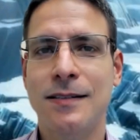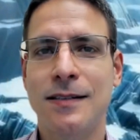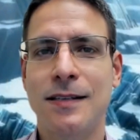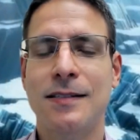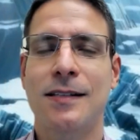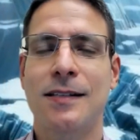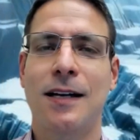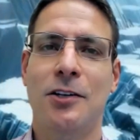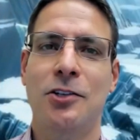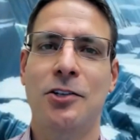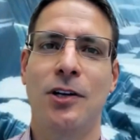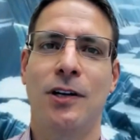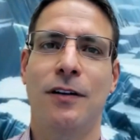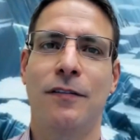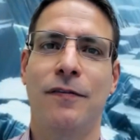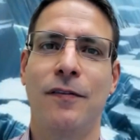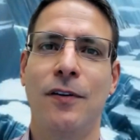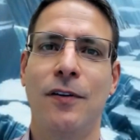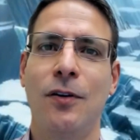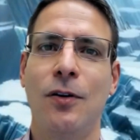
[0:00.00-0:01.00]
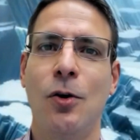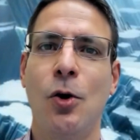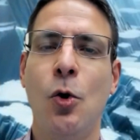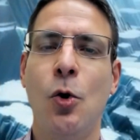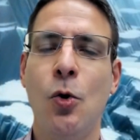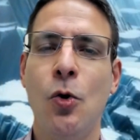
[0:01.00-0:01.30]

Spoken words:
endless discussion of